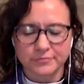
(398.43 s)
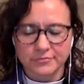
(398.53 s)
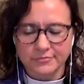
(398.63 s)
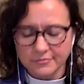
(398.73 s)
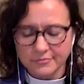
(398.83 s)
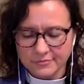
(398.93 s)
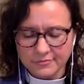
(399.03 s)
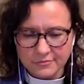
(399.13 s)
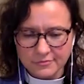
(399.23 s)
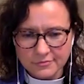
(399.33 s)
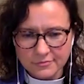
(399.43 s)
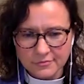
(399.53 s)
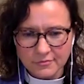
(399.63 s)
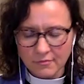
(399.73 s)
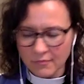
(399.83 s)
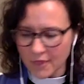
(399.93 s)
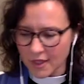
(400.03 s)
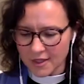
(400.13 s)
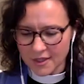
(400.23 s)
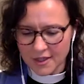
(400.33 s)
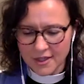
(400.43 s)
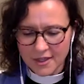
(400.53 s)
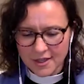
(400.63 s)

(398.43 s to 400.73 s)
Nothing is said.